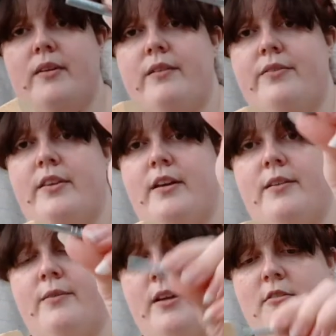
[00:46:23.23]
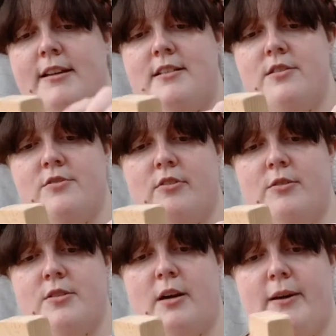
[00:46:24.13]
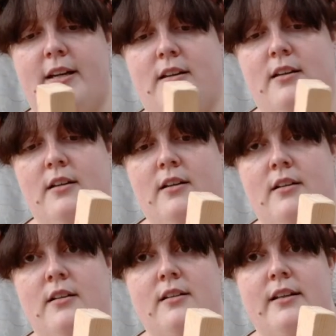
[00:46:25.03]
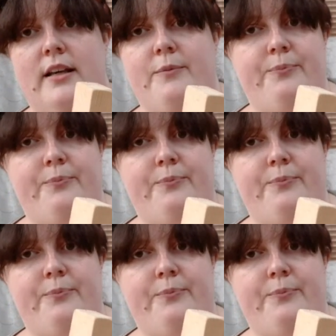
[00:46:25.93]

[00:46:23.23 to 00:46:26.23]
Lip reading: for the other end of the screw to go in. Yeah,